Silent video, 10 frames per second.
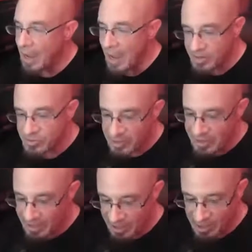
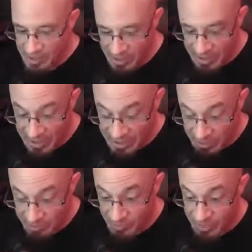accidentally on Sunday as
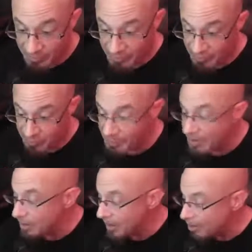I was recovering from
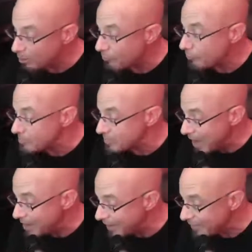my hangover from
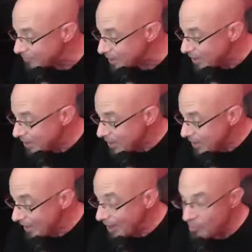Saturday.
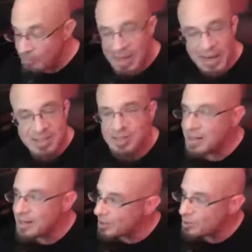
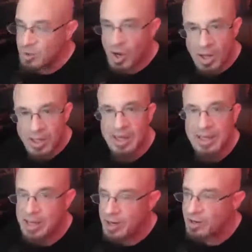Sunday I could not get
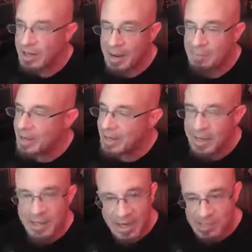in gear. Like
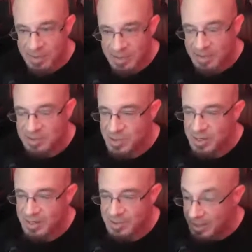guys, I meant to
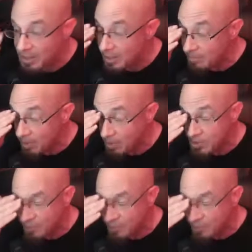send out the email and